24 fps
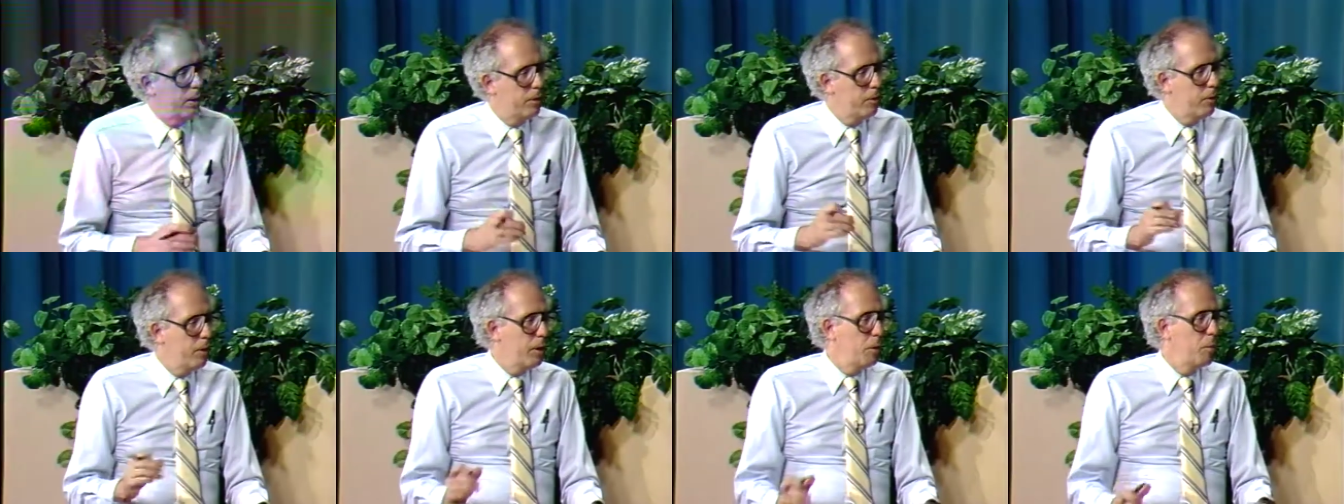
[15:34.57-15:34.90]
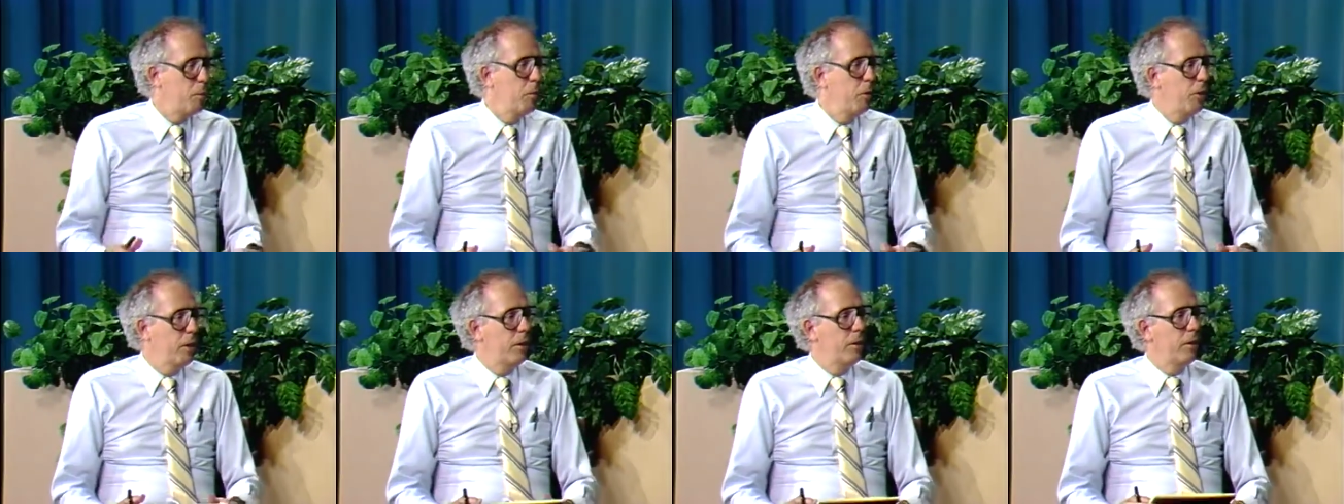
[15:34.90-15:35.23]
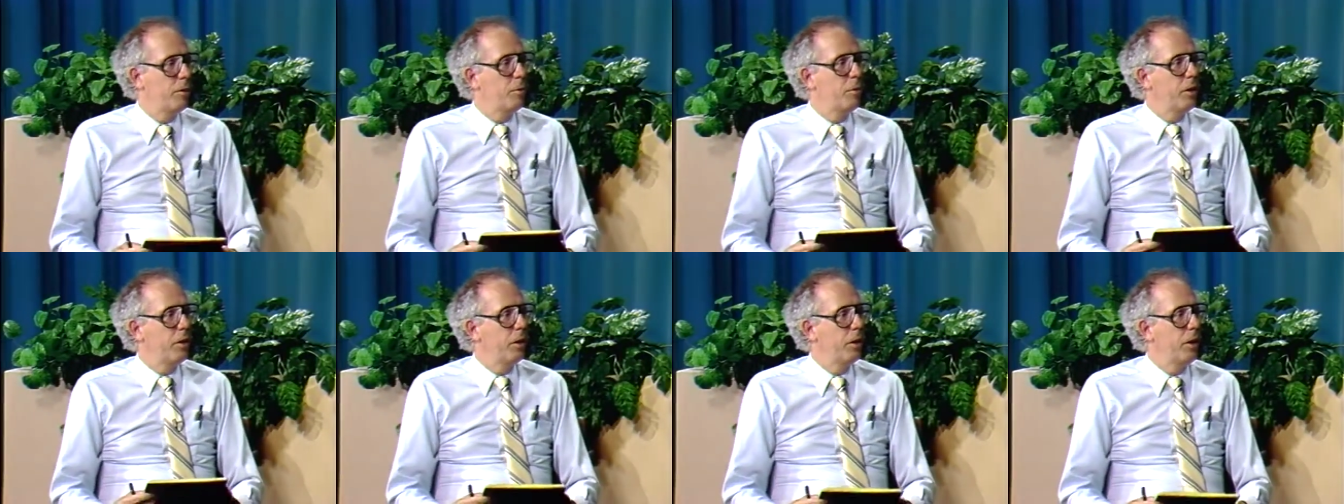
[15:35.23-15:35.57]
very important. I know there's
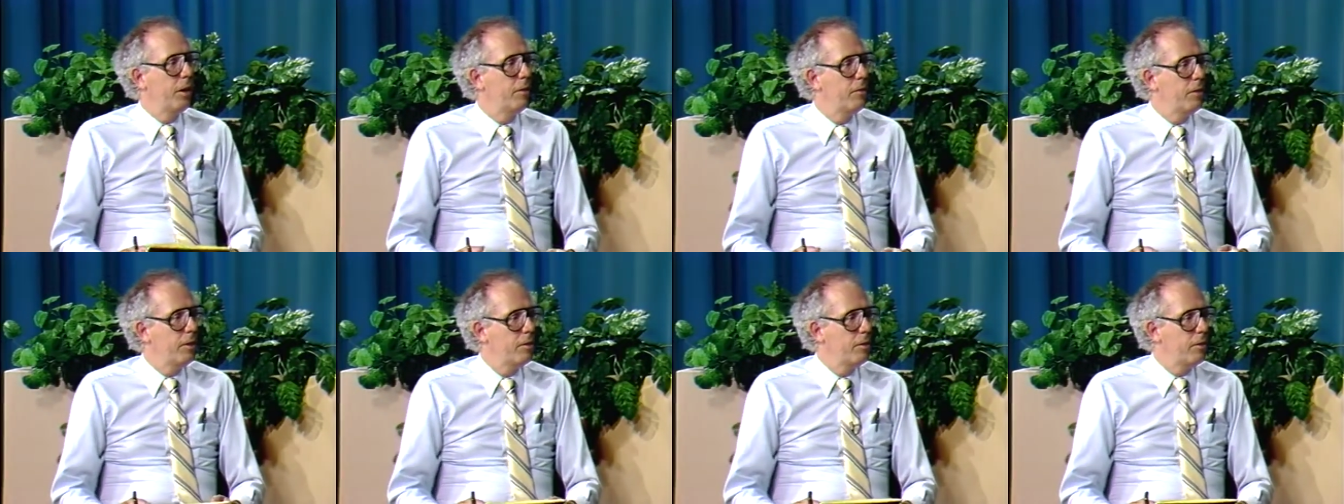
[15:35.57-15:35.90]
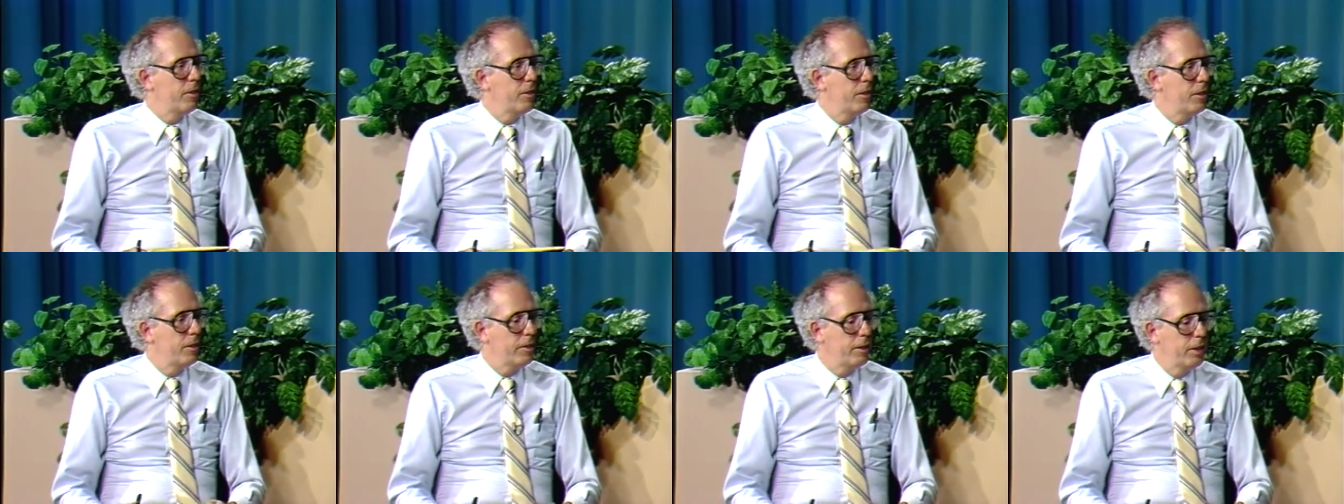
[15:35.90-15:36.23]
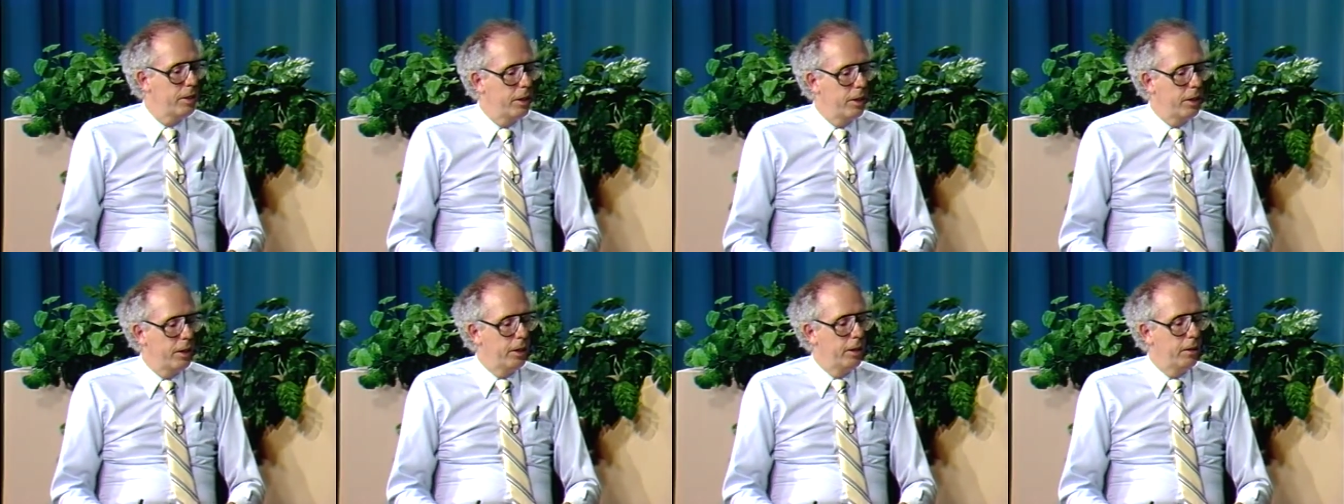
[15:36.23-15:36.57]
been mm-hmm. a lot of emphasis
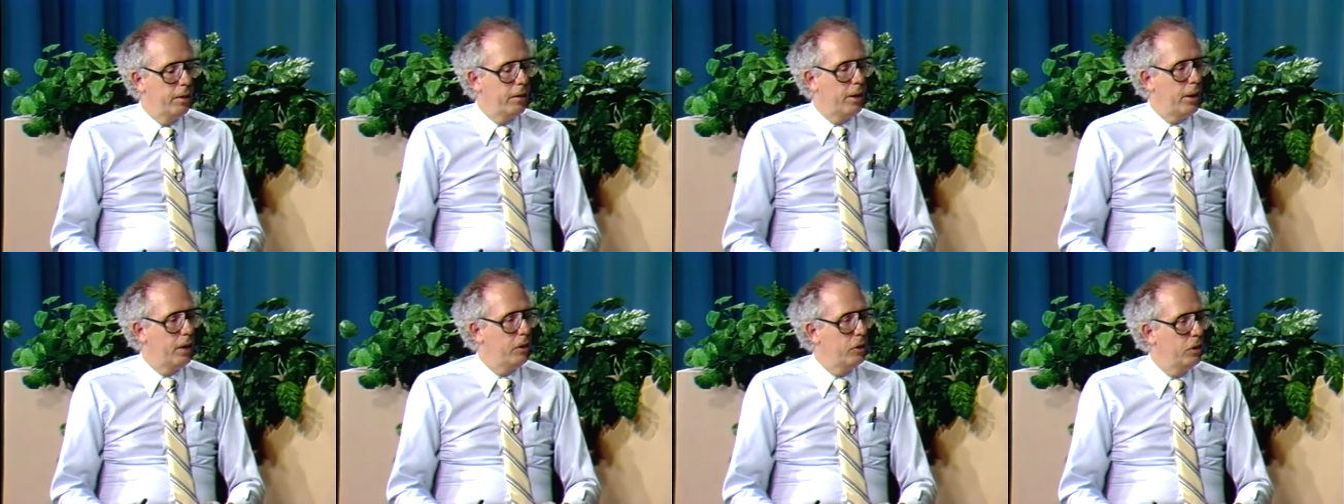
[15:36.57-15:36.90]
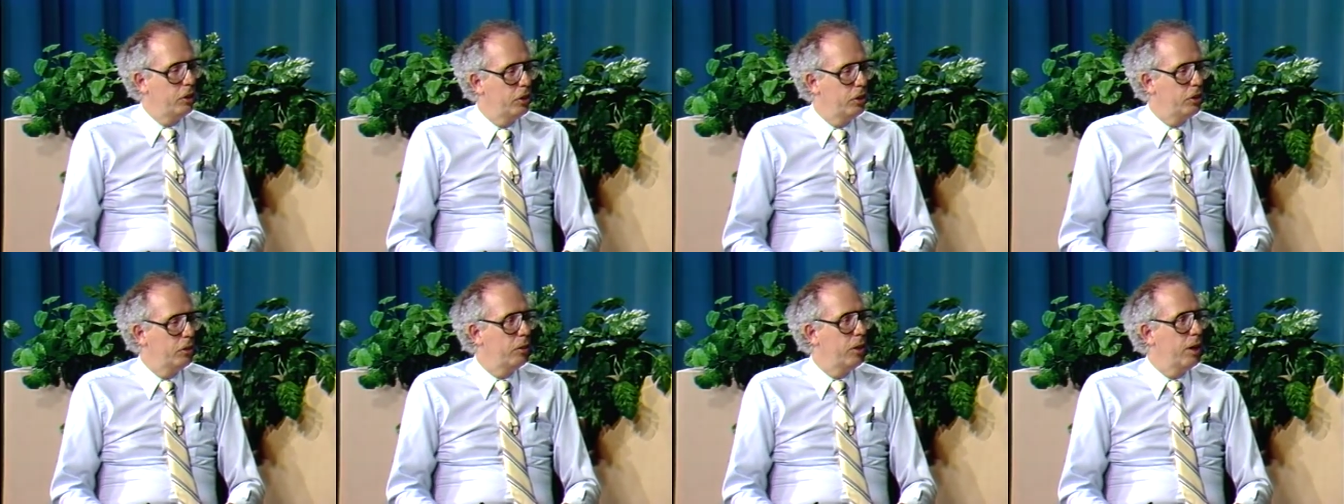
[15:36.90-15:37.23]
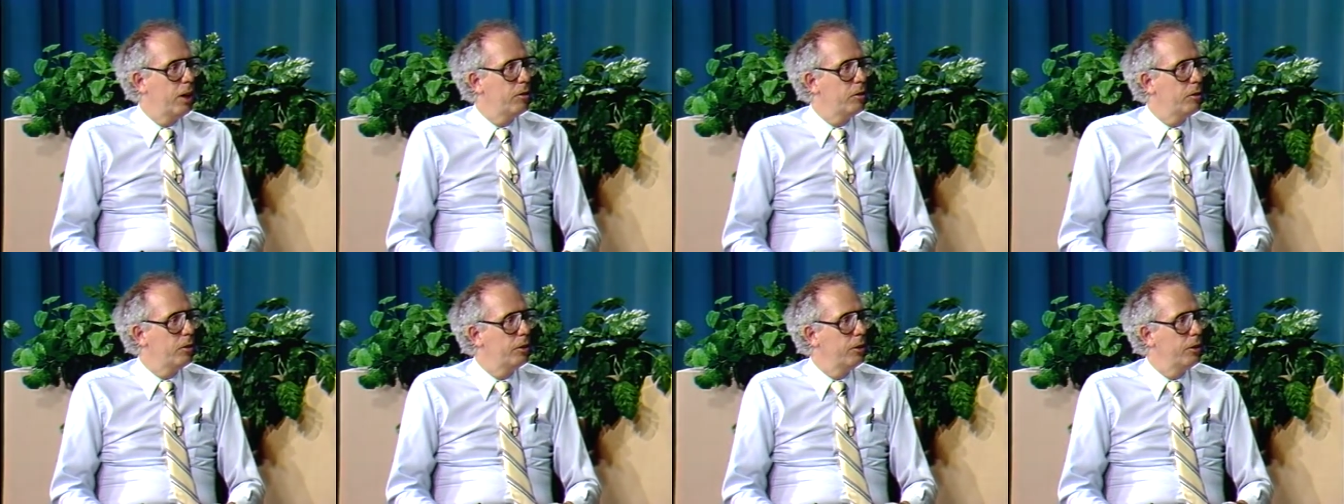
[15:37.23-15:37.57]
on how you should
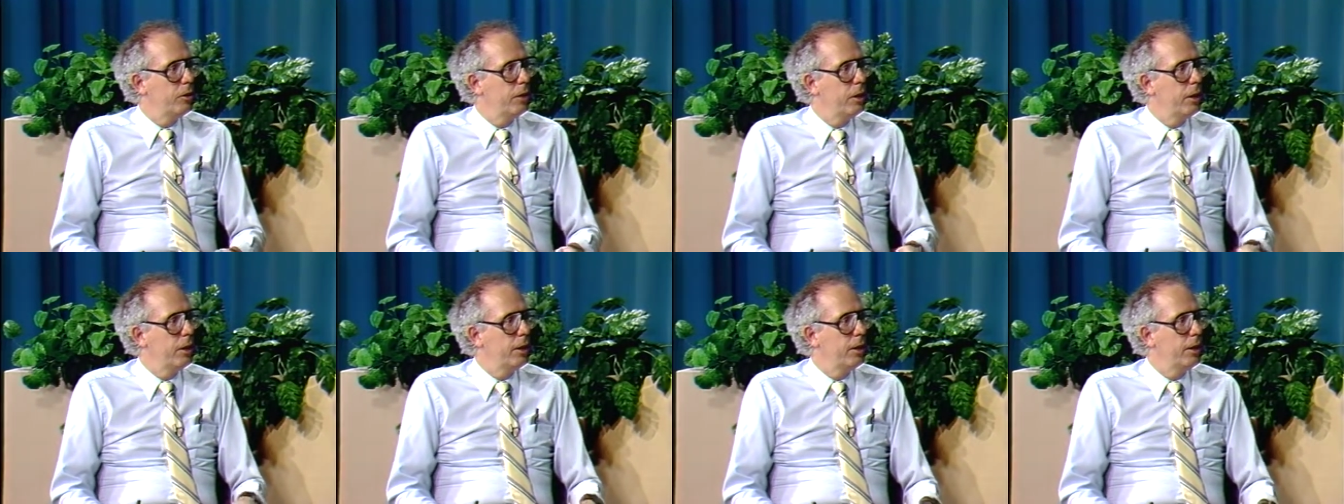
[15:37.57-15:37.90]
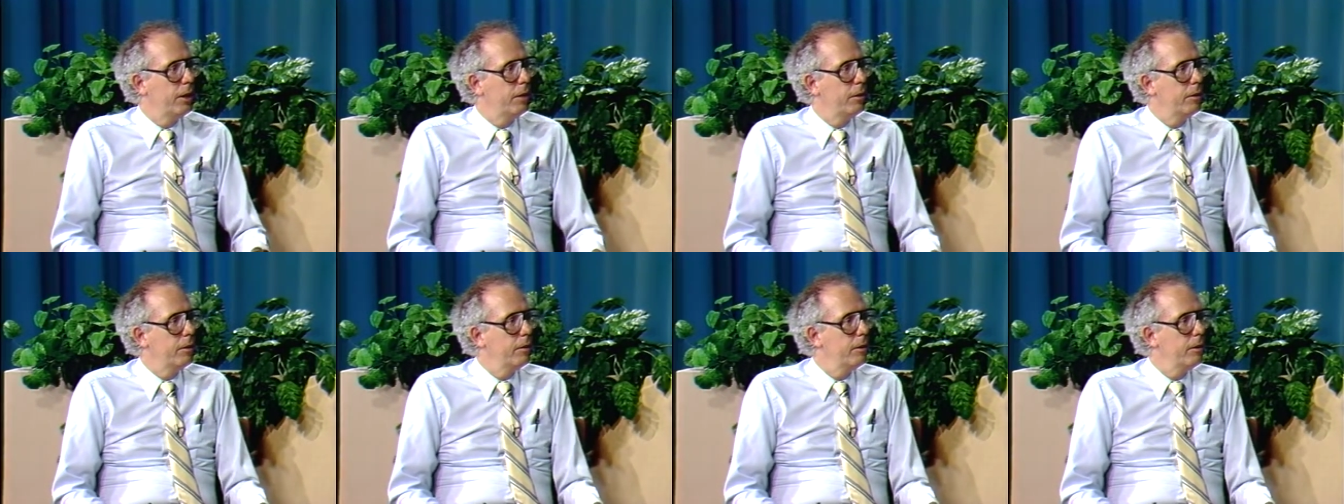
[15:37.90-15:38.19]
dress when mm -hmm. you're hunting?